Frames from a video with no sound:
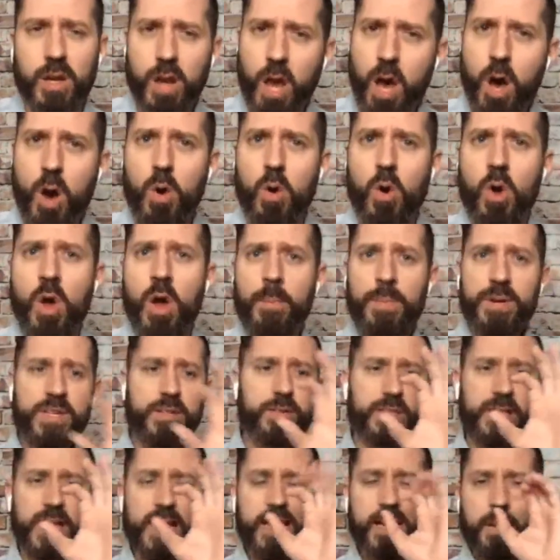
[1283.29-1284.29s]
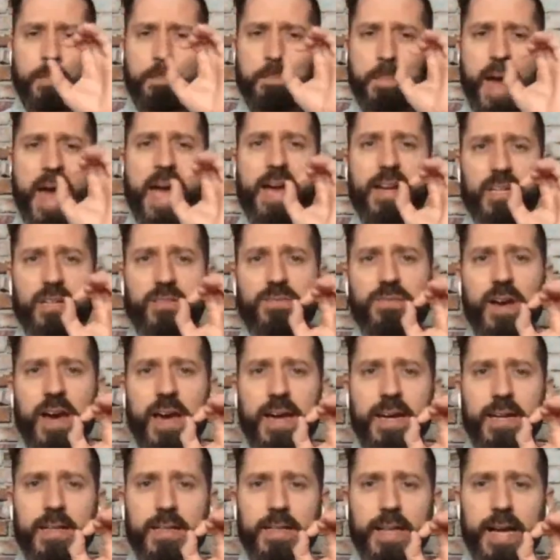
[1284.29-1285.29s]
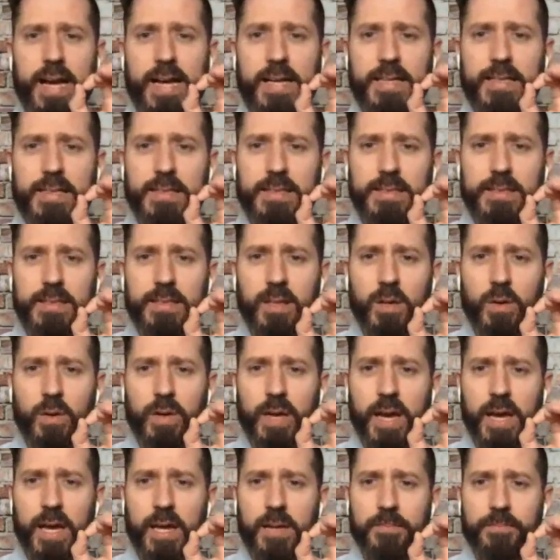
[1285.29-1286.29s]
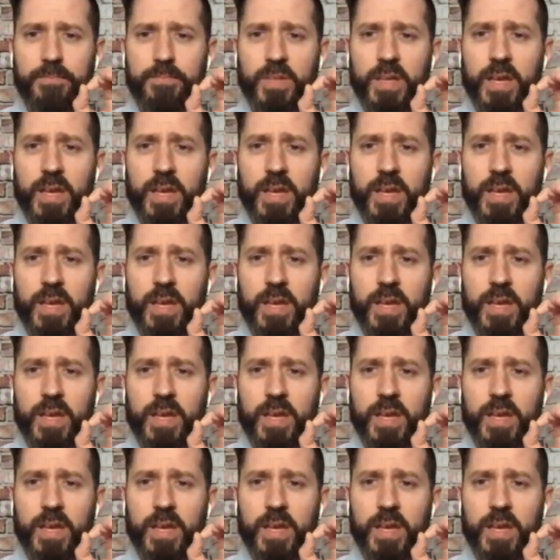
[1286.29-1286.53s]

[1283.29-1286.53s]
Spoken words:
No, but you take a magnifying glass, okay?